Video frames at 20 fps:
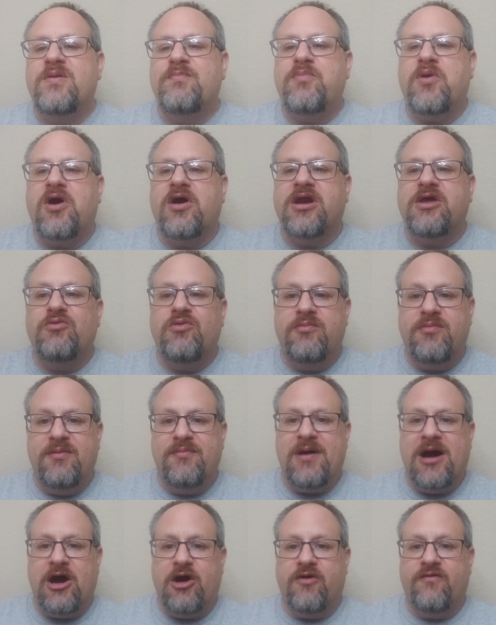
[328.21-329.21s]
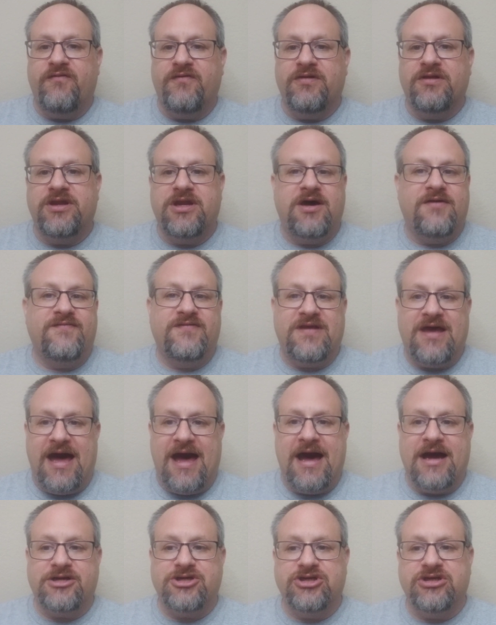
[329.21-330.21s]
party would be powerful enough to
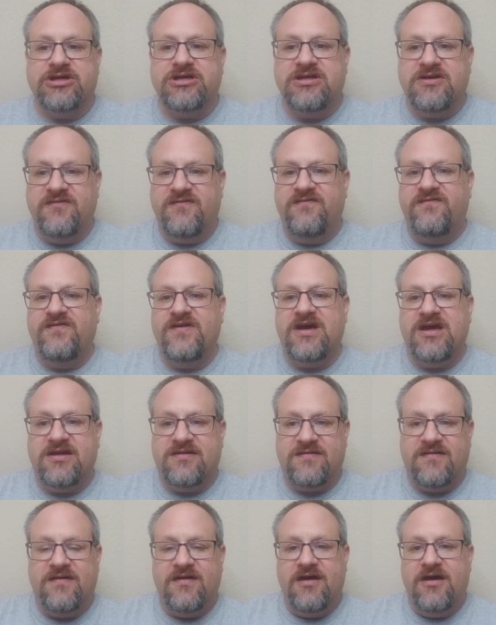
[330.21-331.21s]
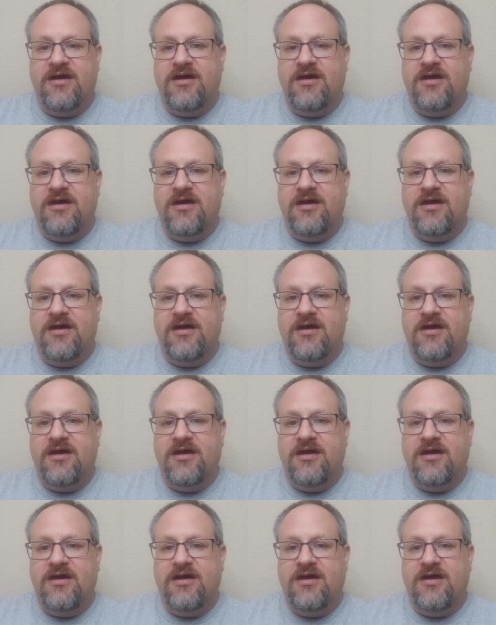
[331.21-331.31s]
actually defeat